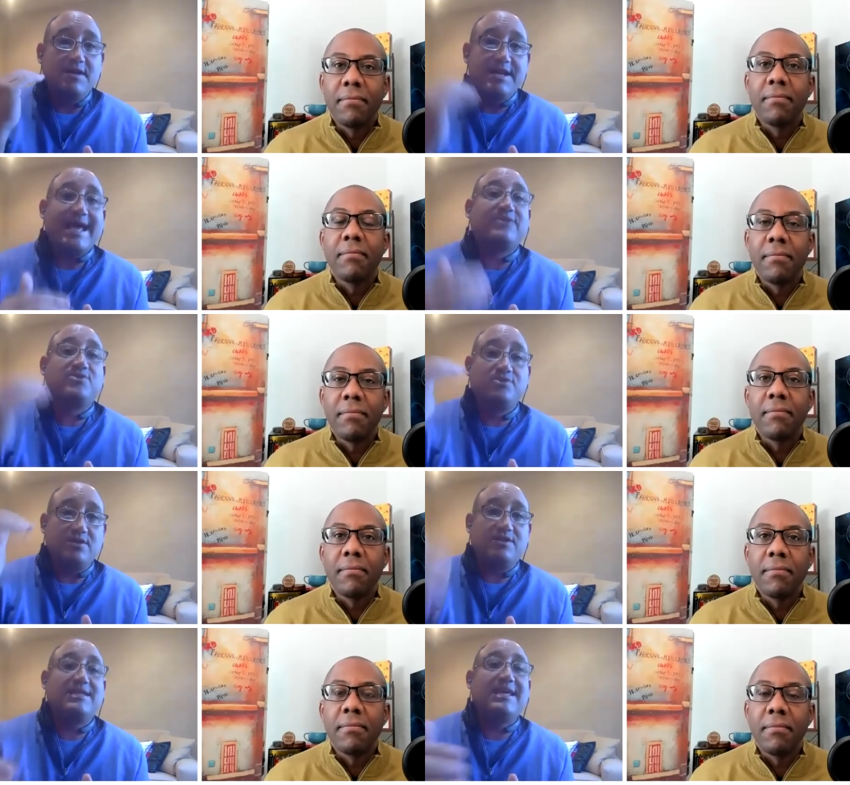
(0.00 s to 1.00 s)

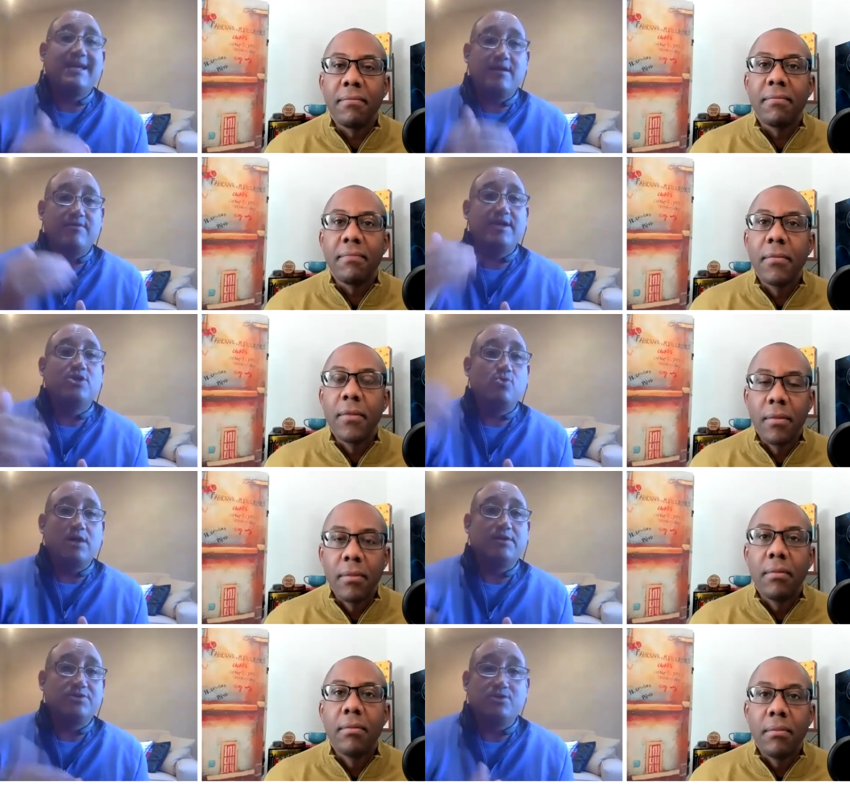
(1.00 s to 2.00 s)
Speaker 1: next thing that you
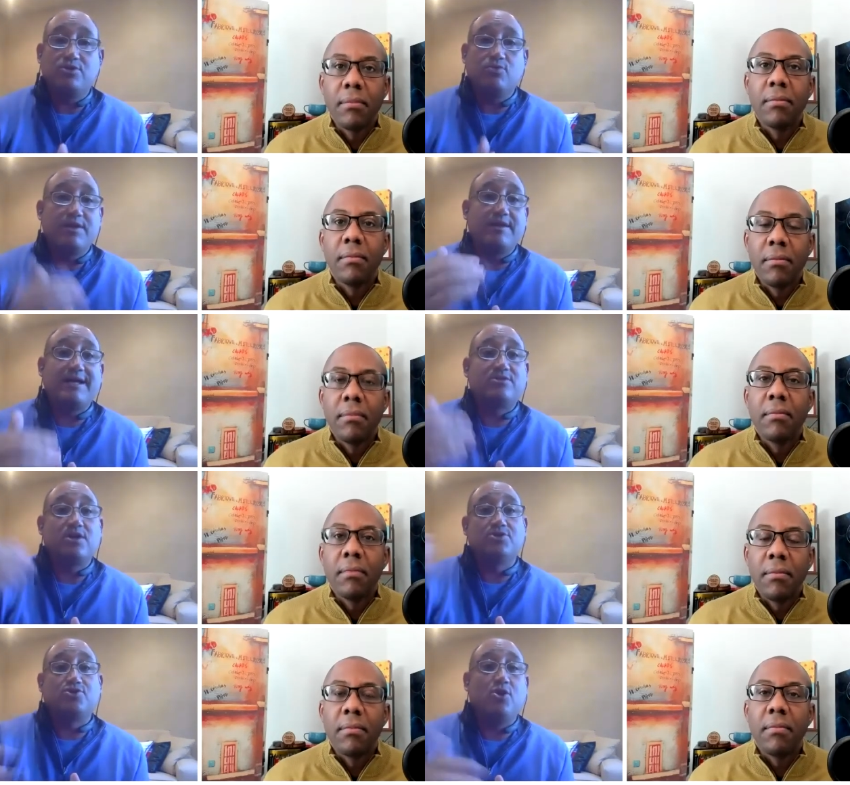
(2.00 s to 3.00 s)
want to listen to, whether
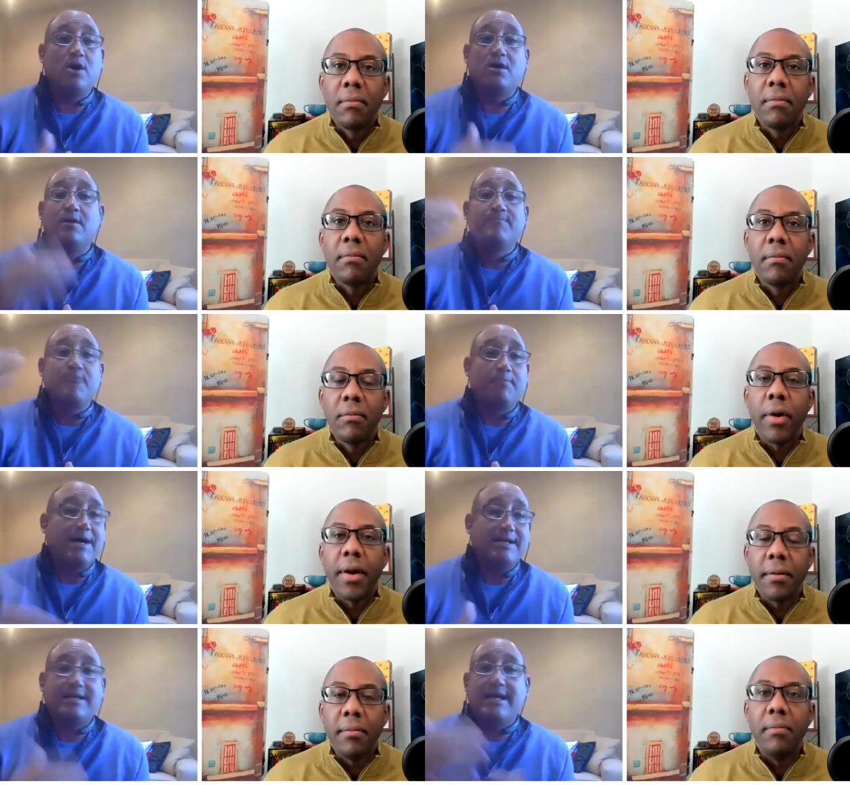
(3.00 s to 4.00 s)
that's a song, a right.
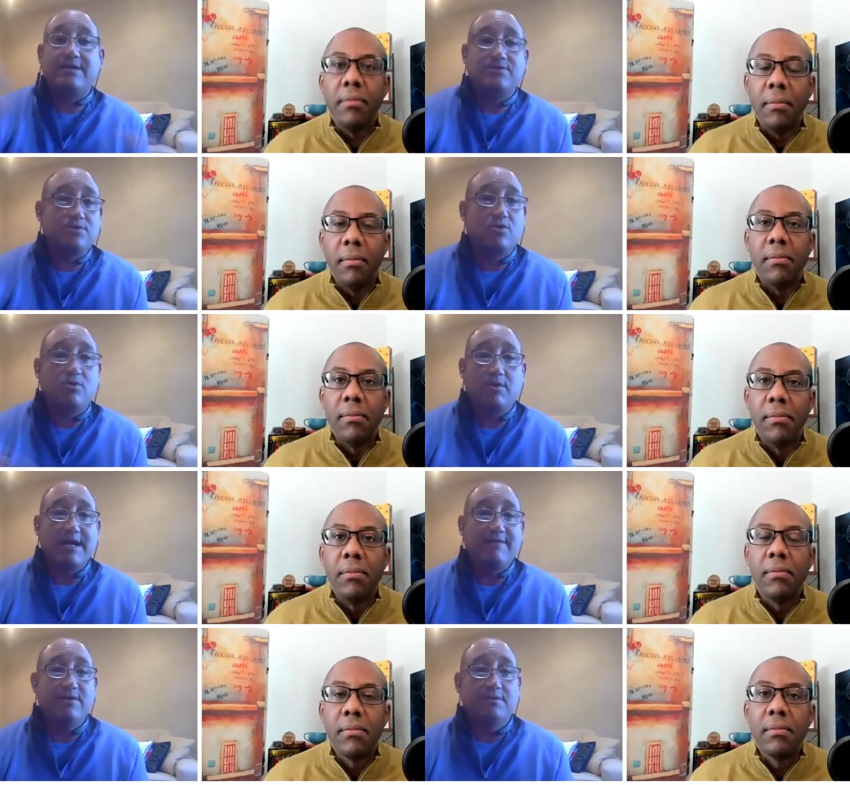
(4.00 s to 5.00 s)
podcast, or what
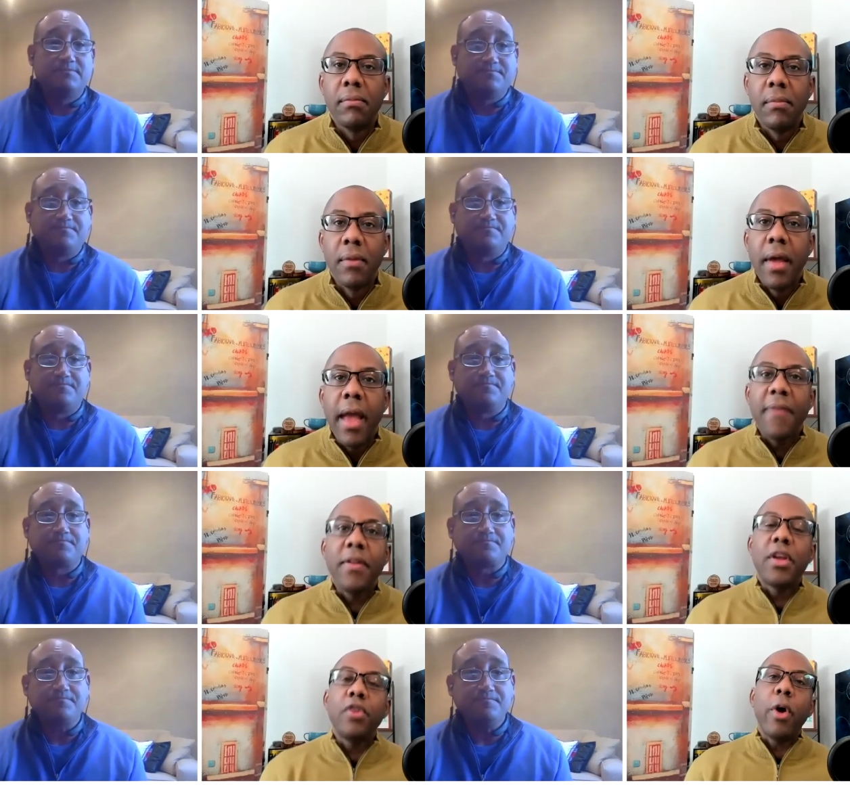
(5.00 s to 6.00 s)
have you.
Speaker 2: And
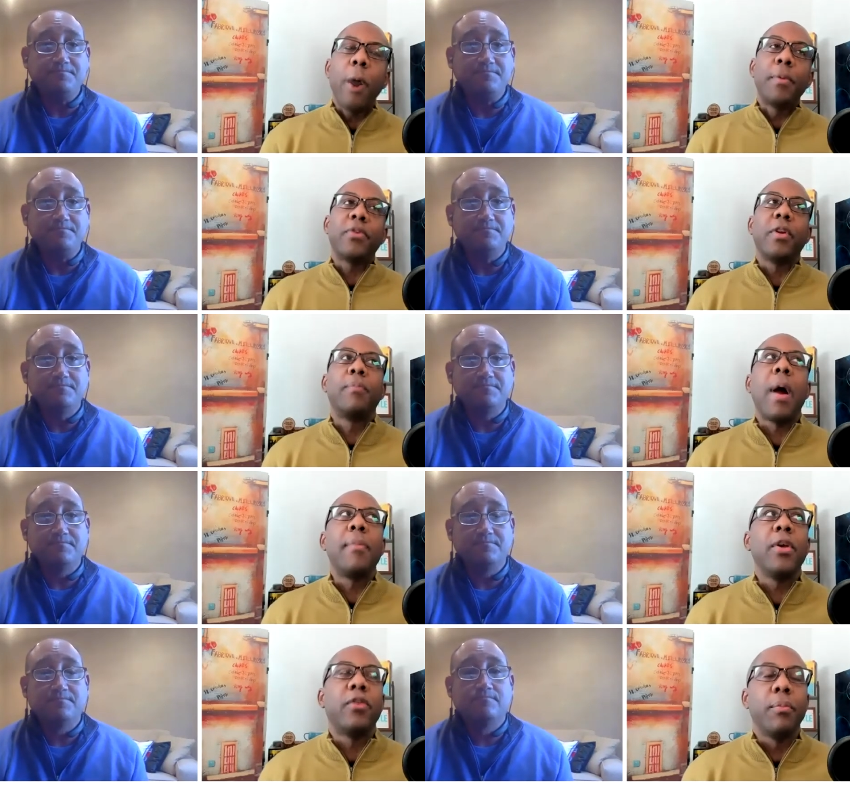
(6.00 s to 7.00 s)
then can you help us, and it
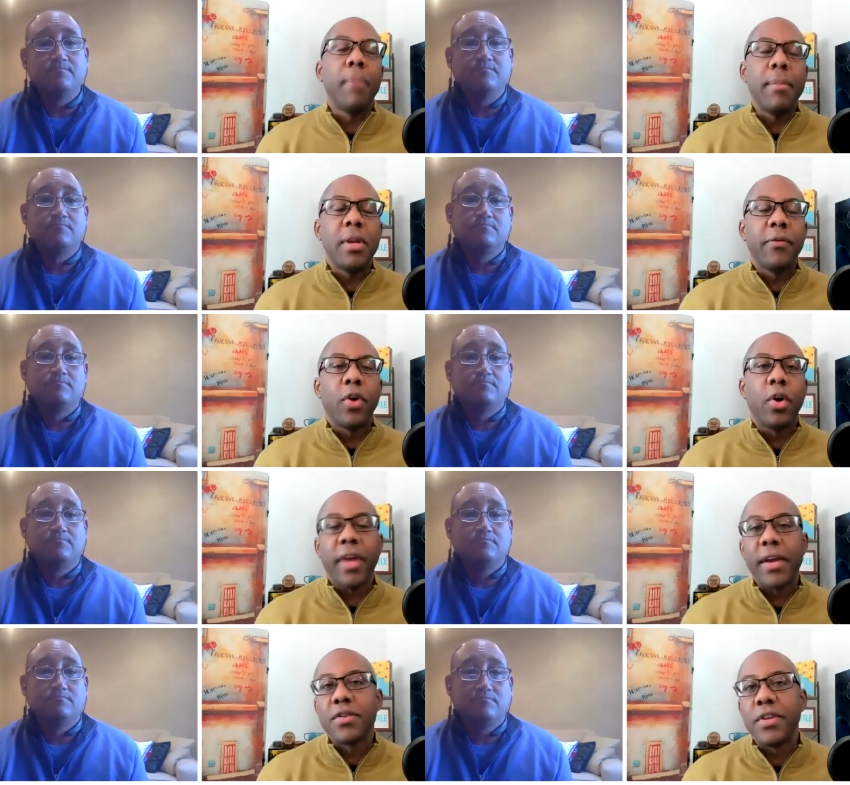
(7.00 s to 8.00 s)
probably is, might be difficult to
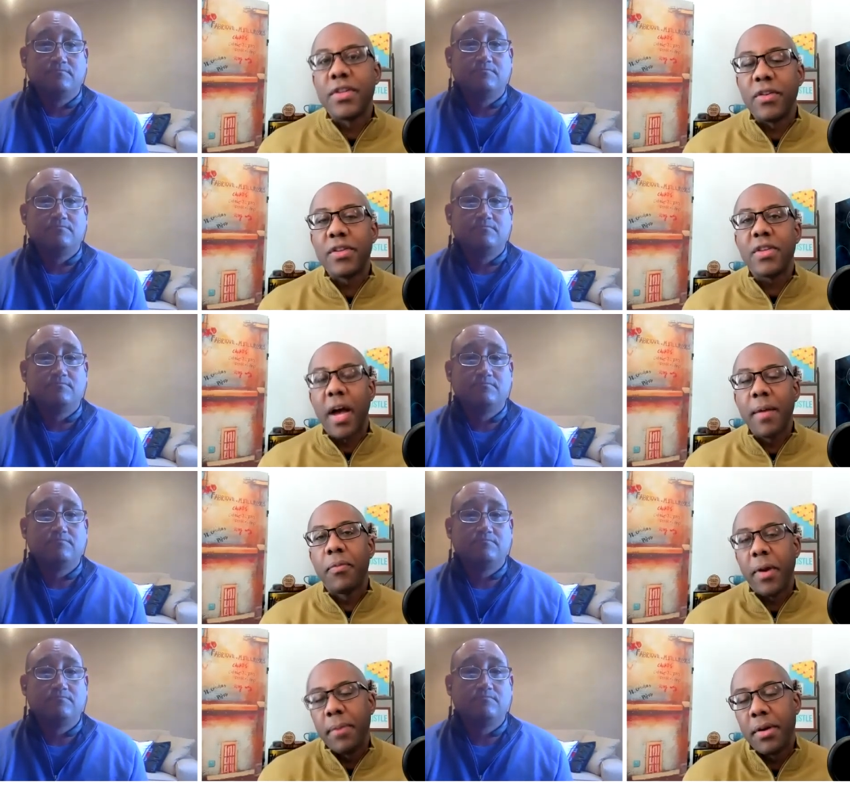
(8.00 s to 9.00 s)
answer this in this time
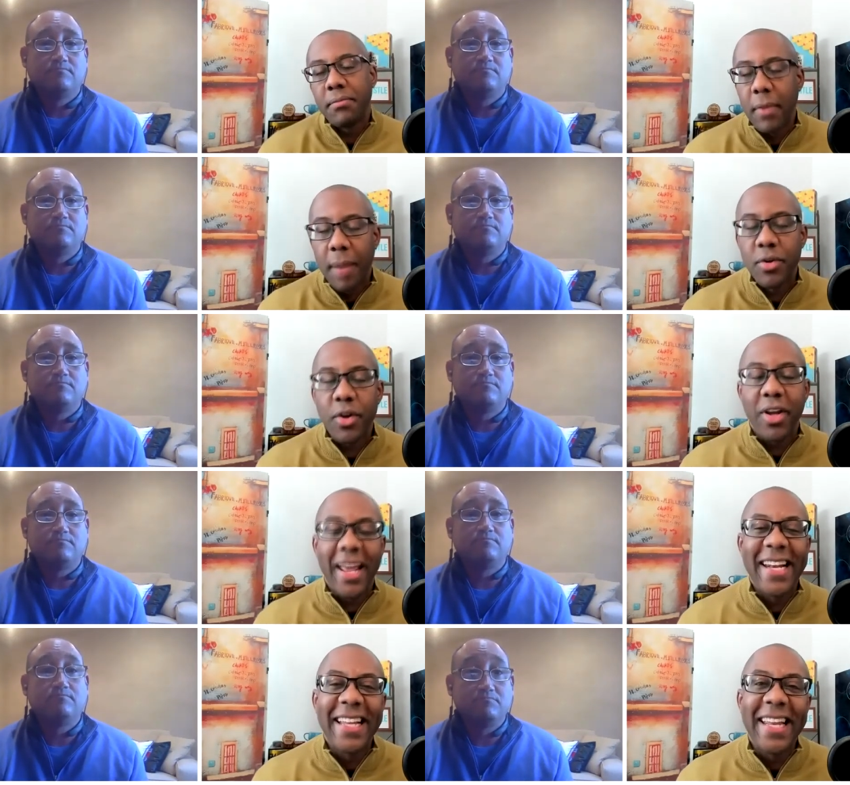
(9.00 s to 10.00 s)
frame, but I'm sure you can
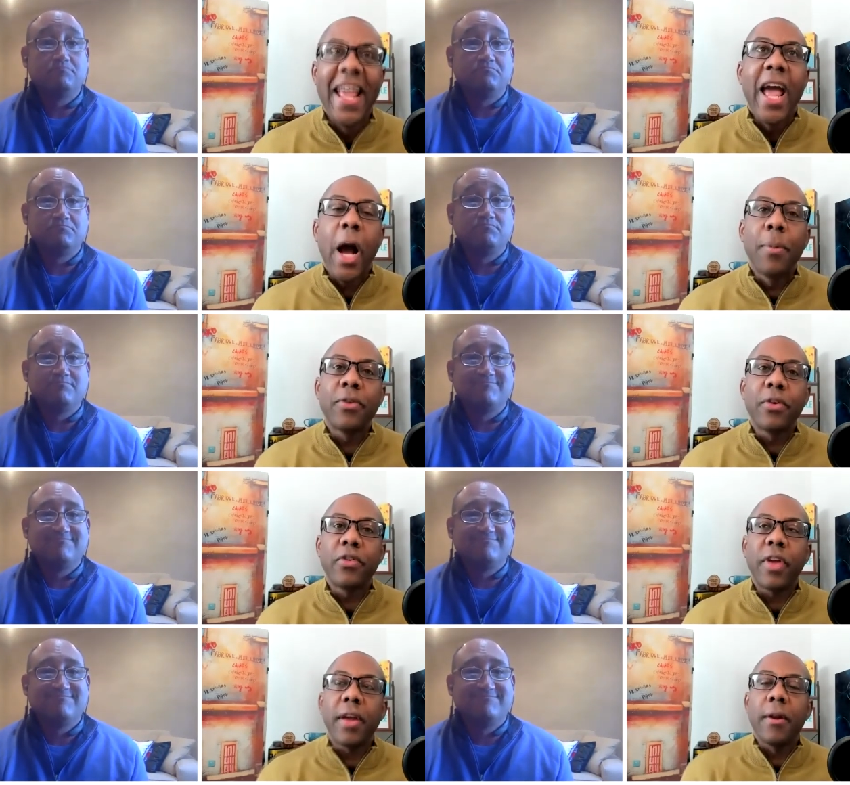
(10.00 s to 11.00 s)
handle it. Help us
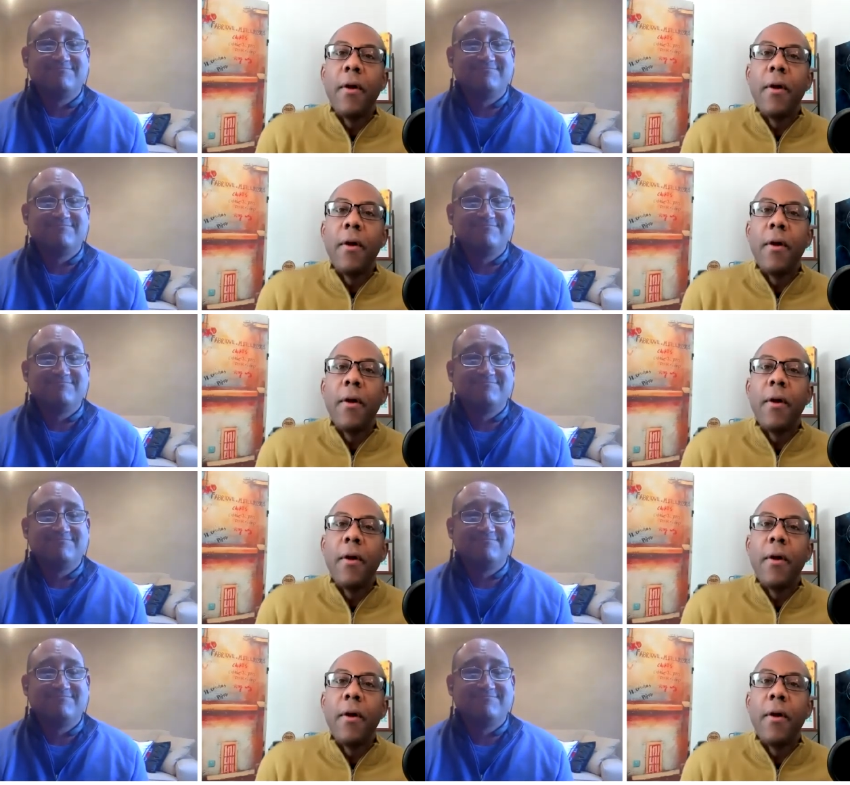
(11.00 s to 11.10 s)
understand